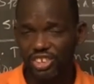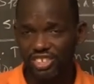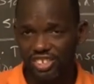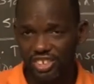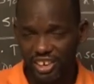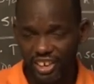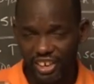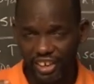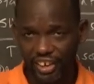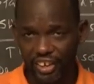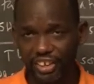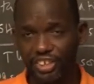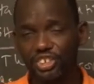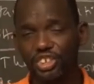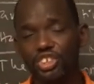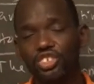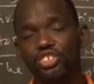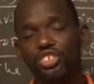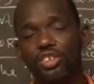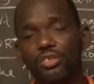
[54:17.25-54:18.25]
He's a great
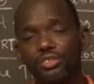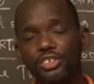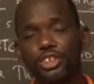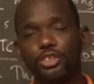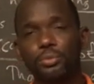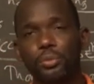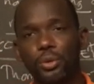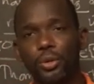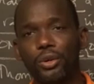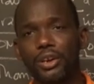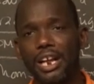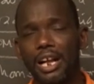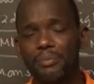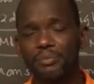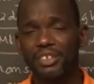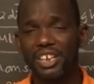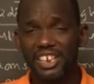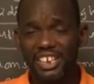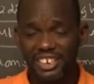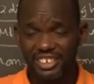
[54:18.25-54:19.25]
teacher of this program,
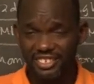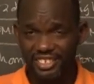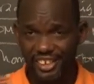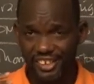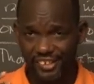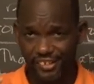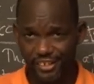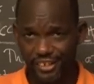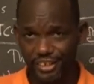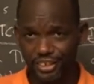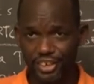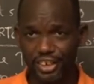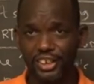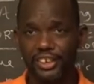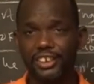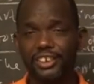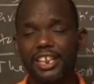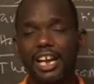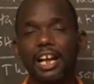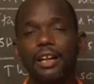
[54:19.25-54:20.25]
He's a great
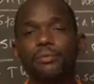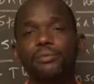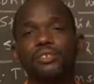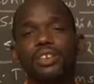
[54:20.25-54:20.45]
leader.